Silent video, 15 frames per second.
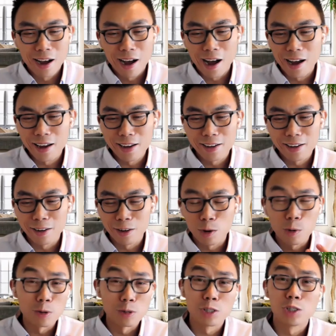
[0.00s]
I
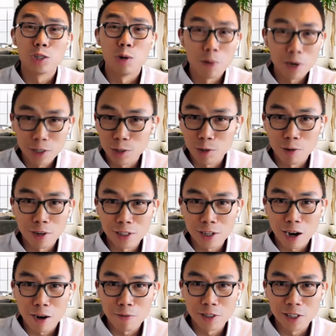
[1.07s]
learned so much during this
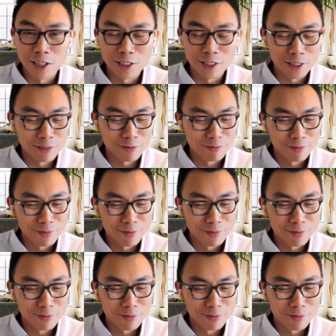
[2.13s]
conversation.